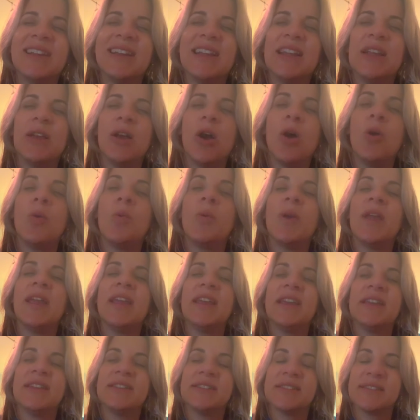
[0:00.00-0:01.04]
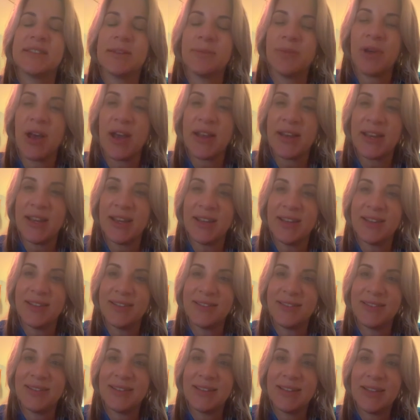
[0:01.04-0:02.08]
it awakens the body.
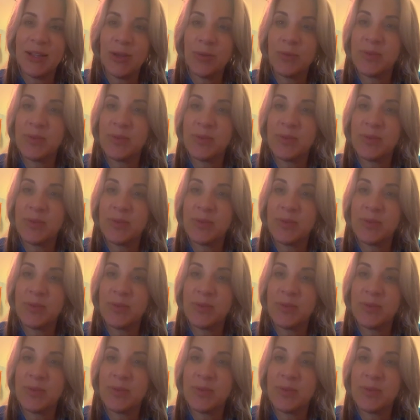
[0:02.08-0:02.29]
It